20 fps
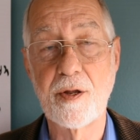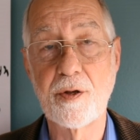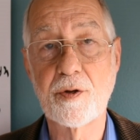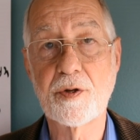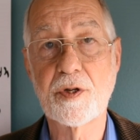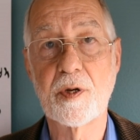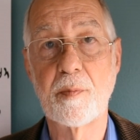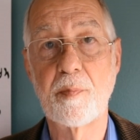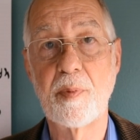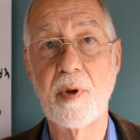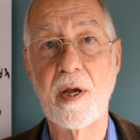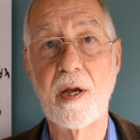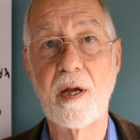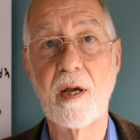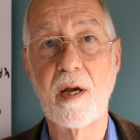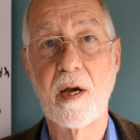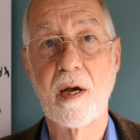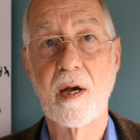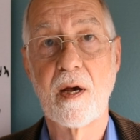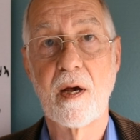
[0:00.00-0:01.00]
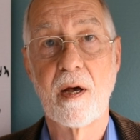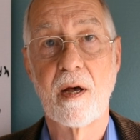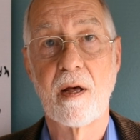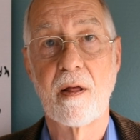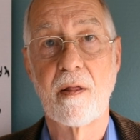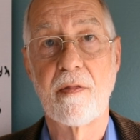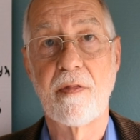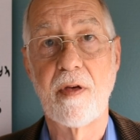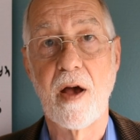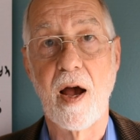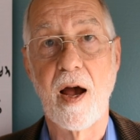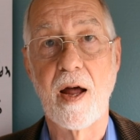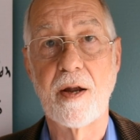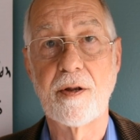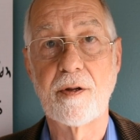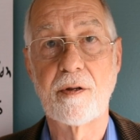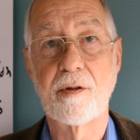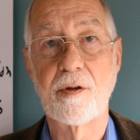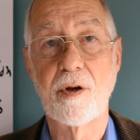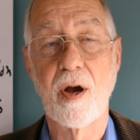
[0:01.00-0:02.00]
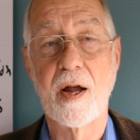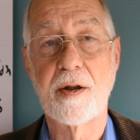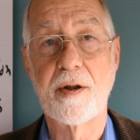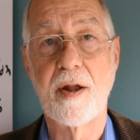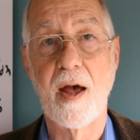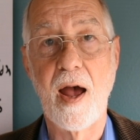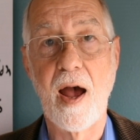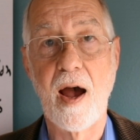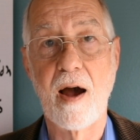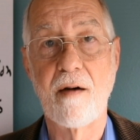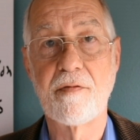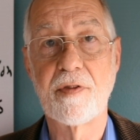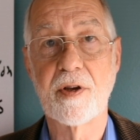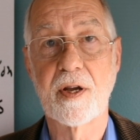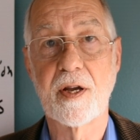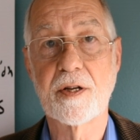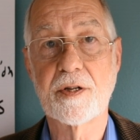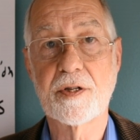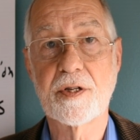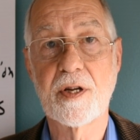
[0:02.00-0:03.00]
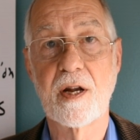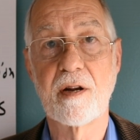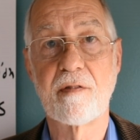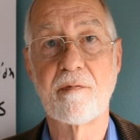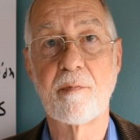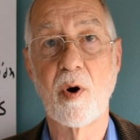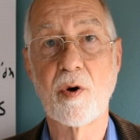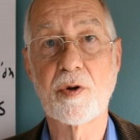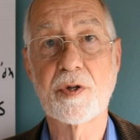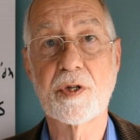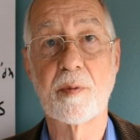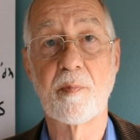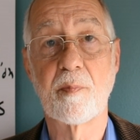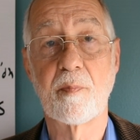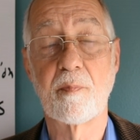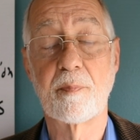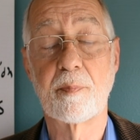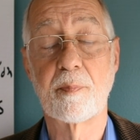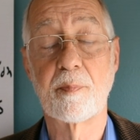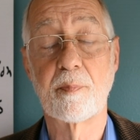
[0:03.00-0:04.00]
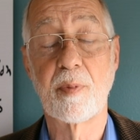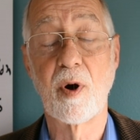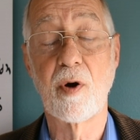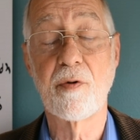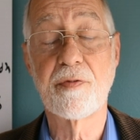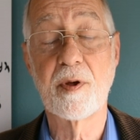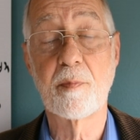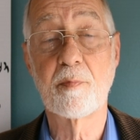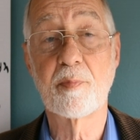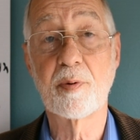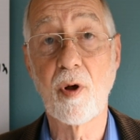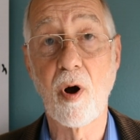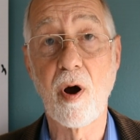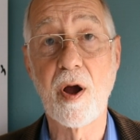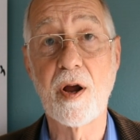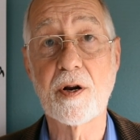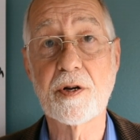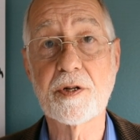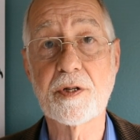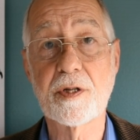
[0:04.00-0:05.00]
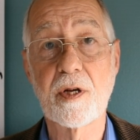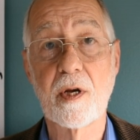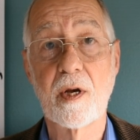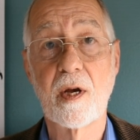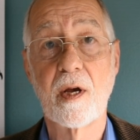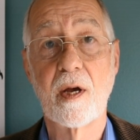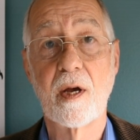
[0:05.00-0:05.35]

It used to be that you had to have the consent of both employers